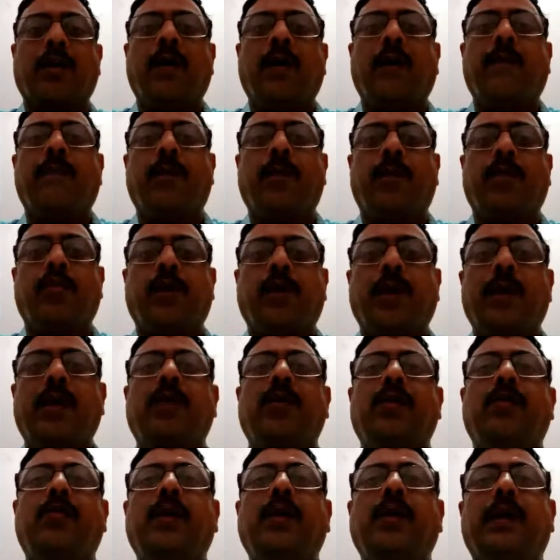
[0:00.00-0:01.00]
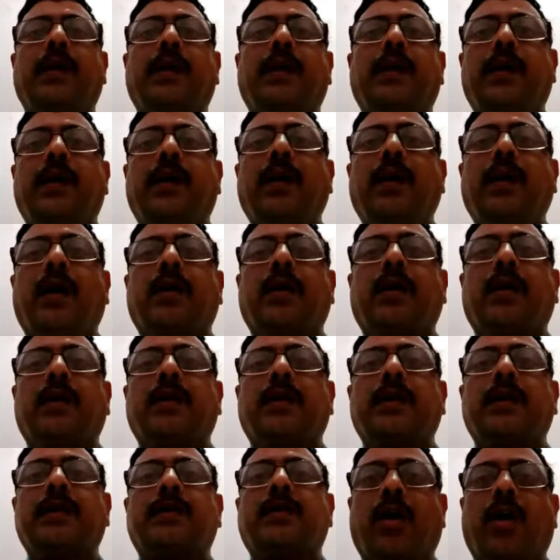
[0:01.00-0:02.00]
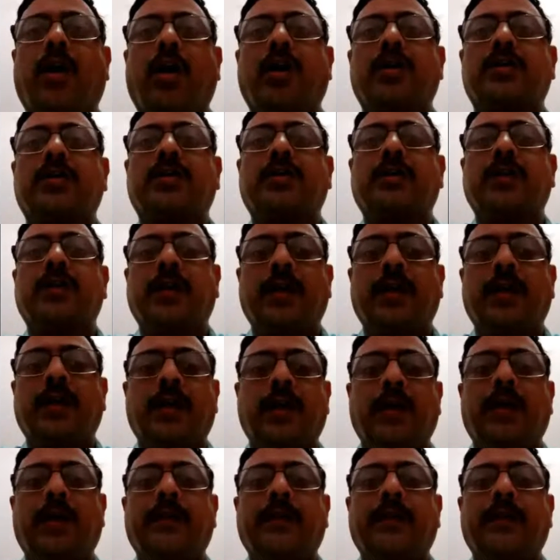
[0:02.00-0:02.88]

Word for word: But when we deduct this gross,